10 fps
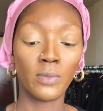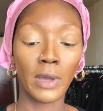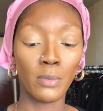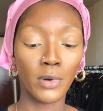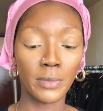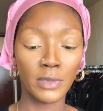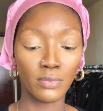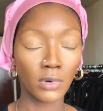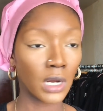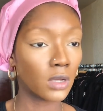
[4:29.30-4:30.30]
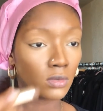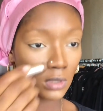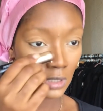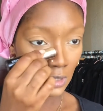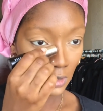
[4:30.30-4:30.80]
Bobbi Brown
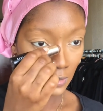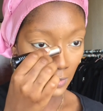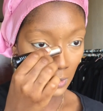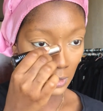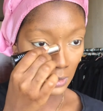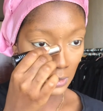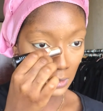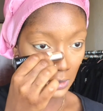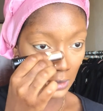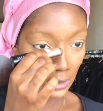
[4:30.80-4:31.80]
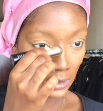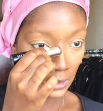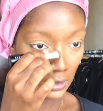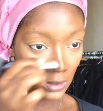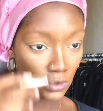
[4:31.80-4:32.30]
foundation stick, and
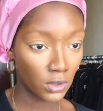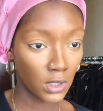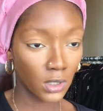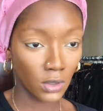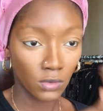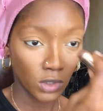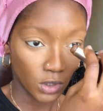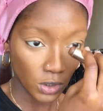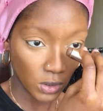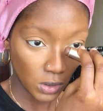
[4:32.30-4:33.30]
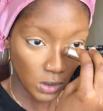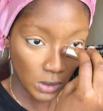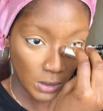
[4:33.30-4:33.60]
I literally only just